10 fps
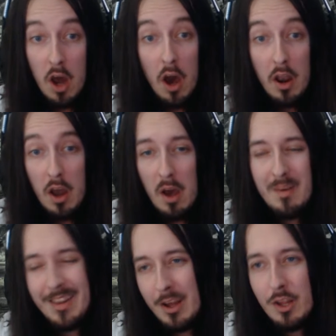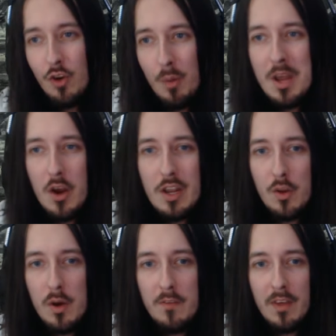and you normally only do
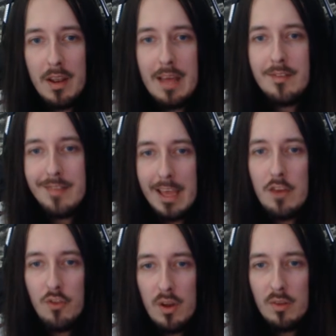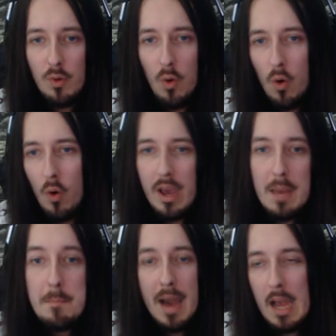it for less dangerous or
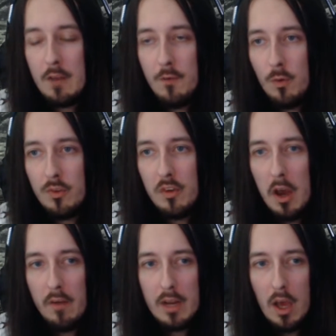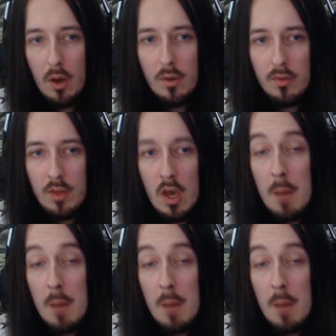impactful scenarios.